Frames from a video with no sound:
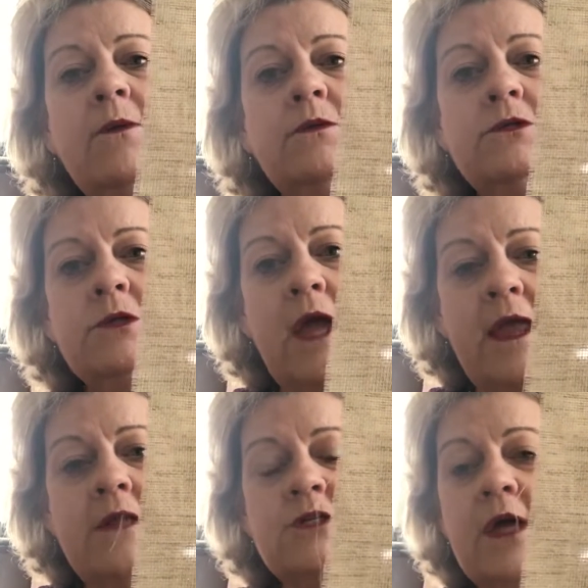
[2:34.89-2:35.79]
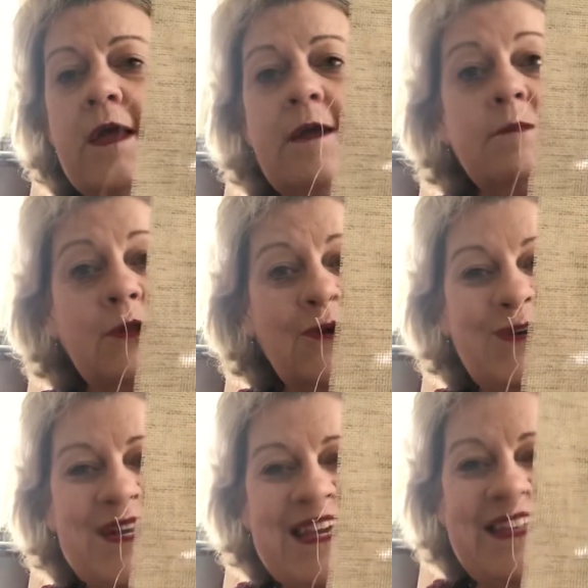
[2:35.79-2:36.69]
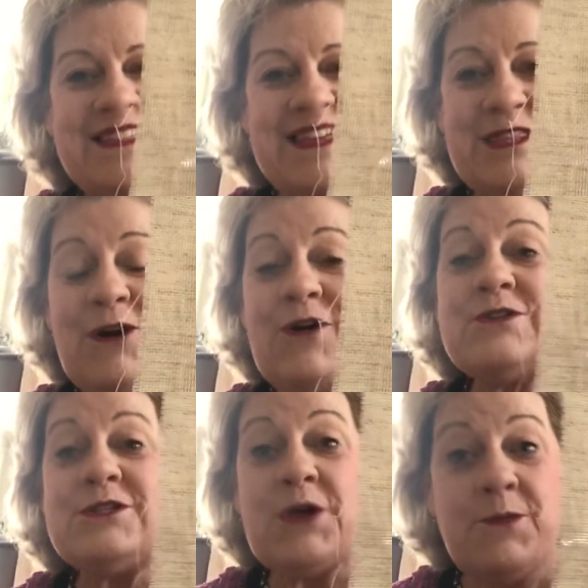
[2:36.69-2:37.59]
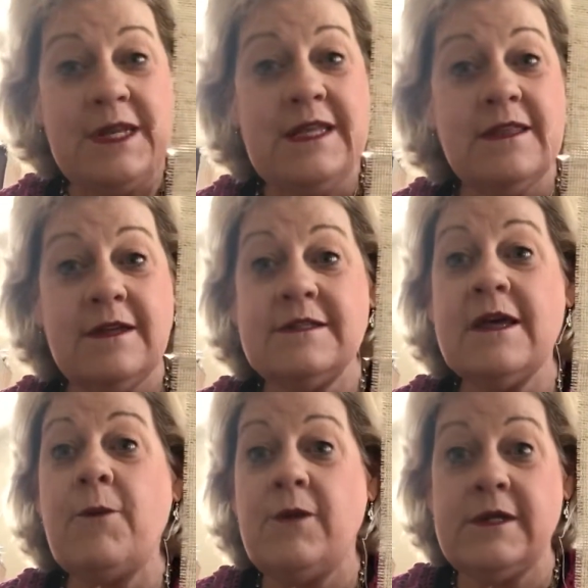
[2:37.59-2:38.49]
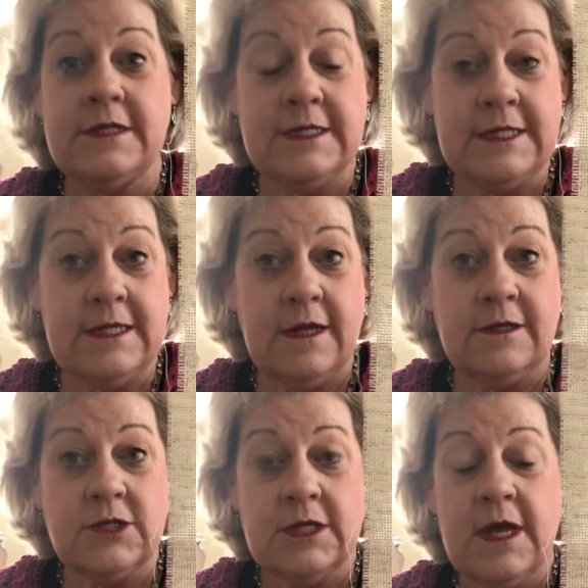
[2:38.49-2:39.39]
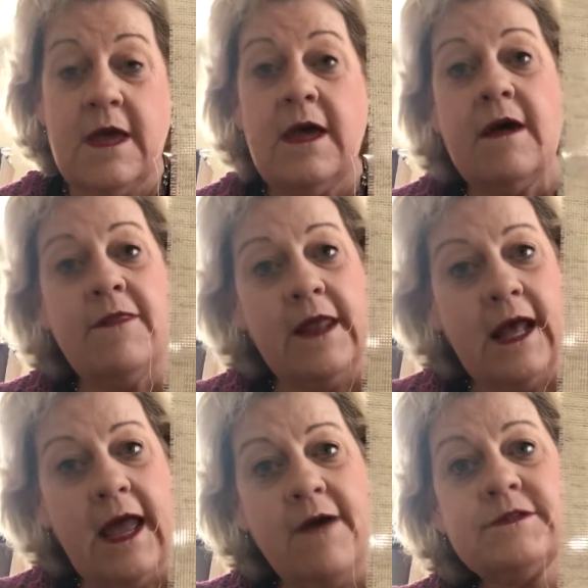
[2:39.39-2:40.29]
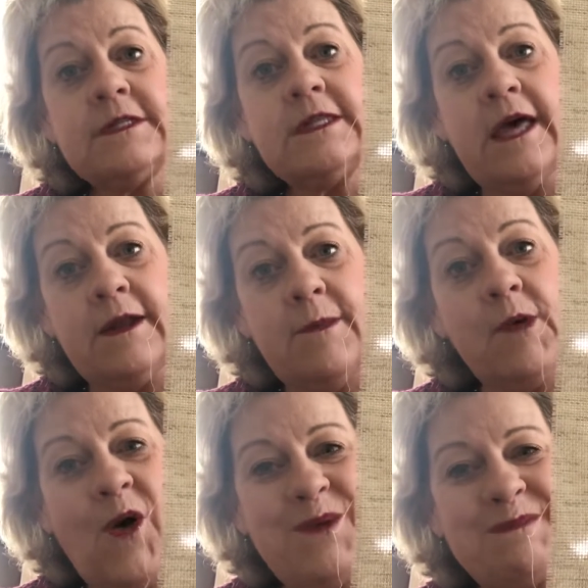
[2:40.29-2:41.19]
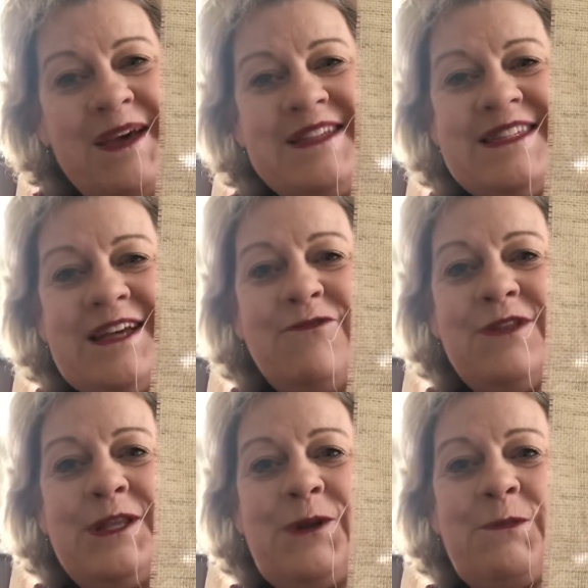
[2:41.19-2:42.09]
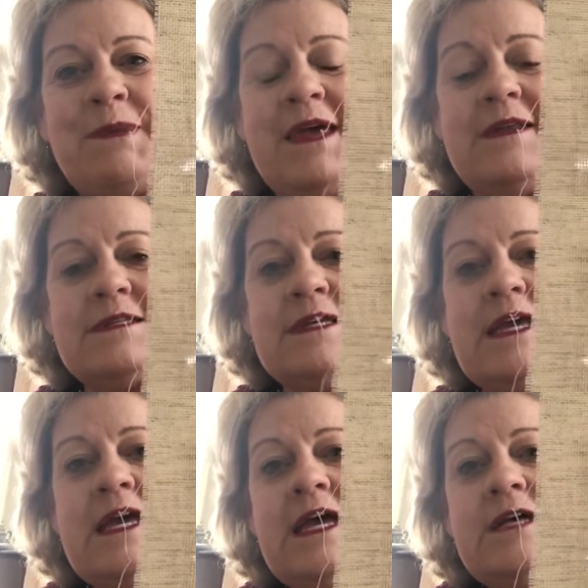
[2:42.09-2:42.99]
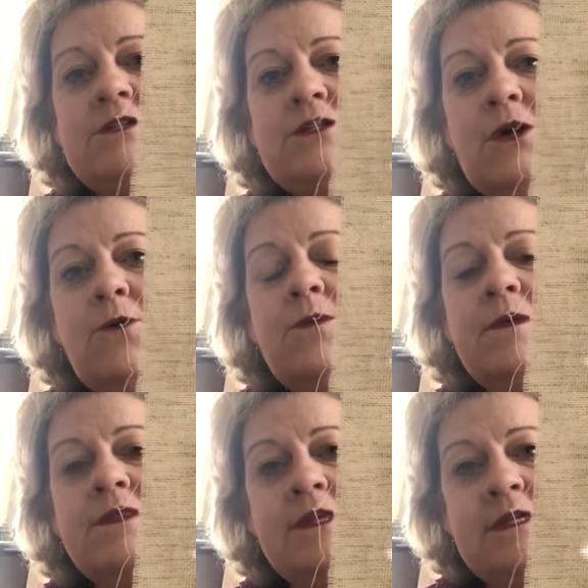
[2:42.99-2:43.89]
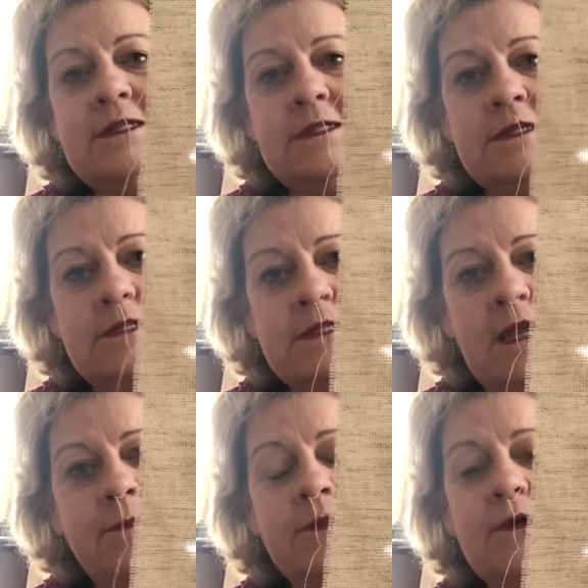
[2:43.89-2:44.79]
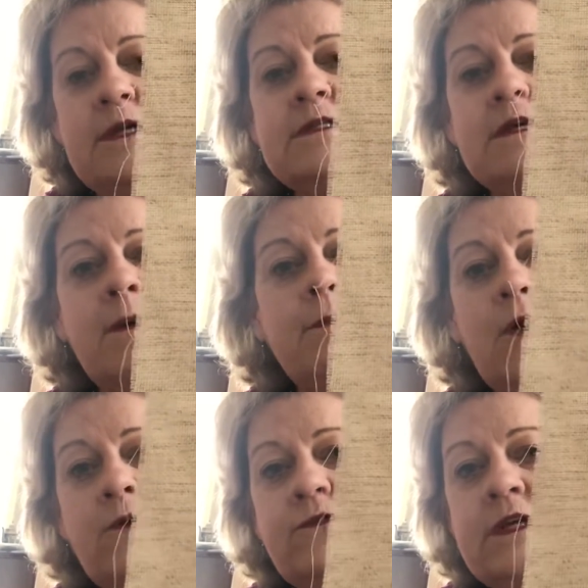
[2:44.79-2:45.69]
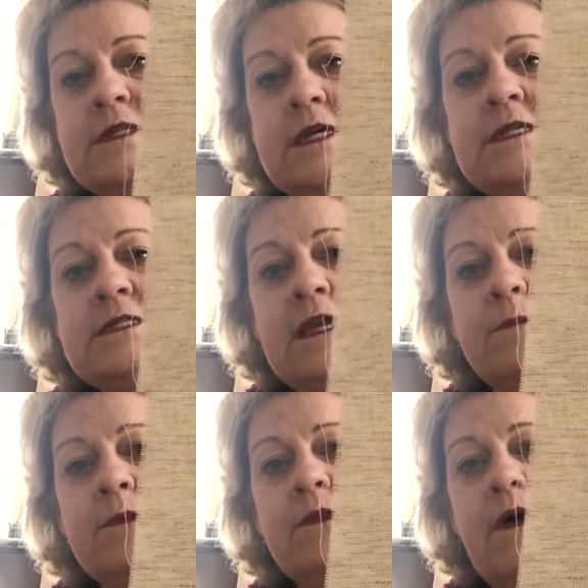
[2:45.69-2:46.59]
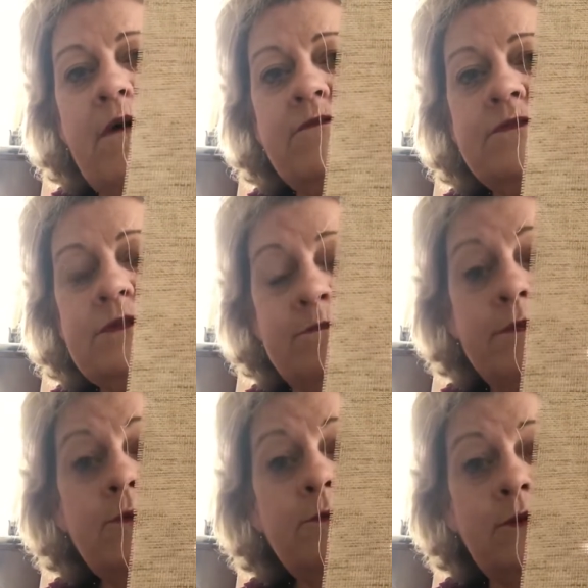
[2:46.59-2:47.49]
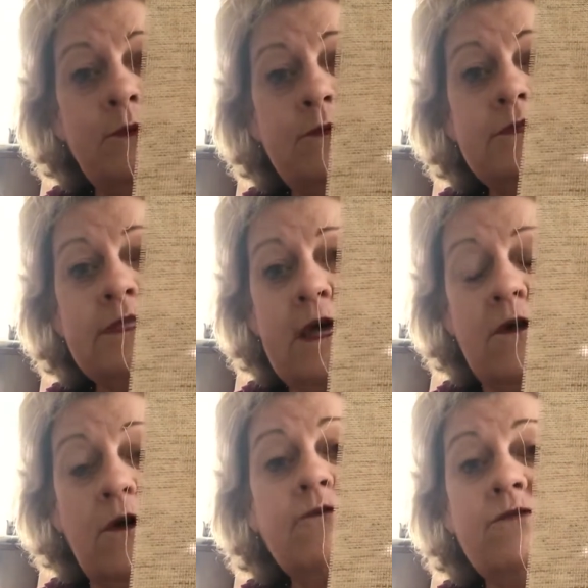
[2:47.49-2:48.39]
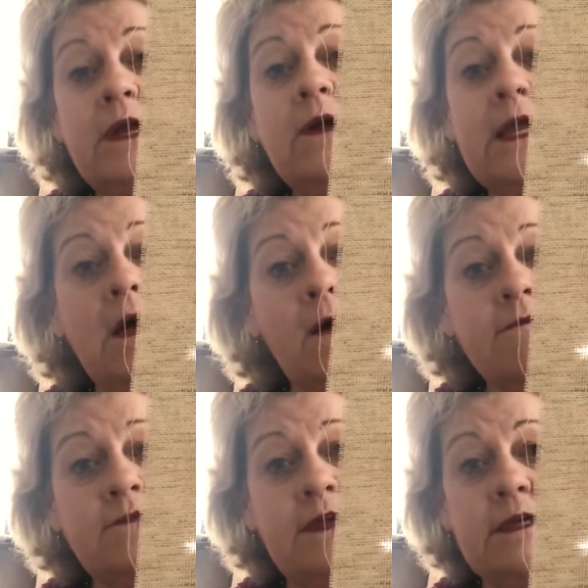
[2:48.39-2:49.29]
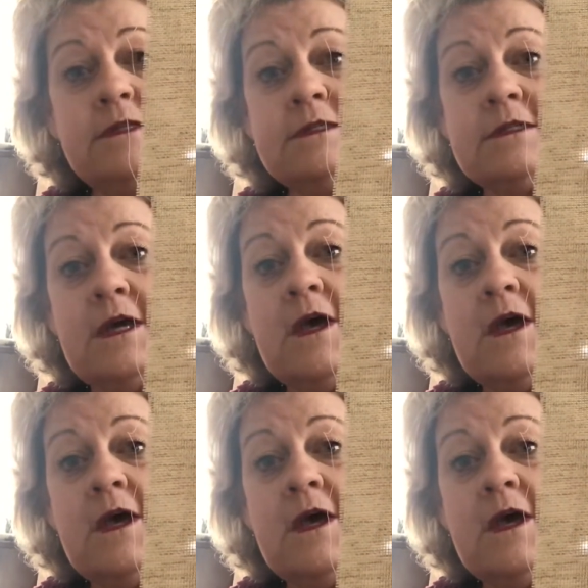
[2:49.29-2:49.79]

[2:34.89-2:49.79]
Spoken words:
older age, I am learning that there are so many things I want to stitch that I have to let up on myself a little bit. So this sampler is a perfect example of some boo-boos that are very obvious,